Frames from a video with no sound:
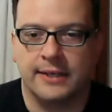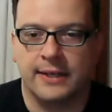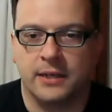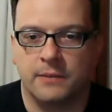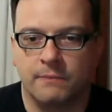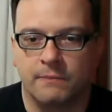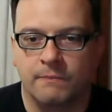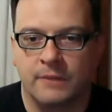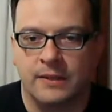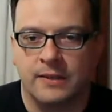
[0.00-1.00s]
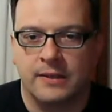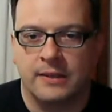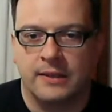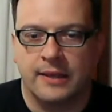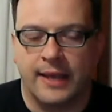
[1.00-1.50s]
And
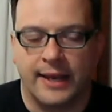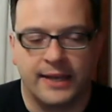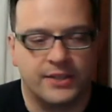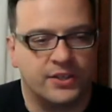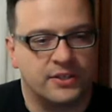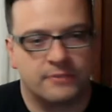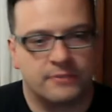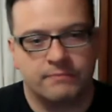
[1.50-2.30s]
it just,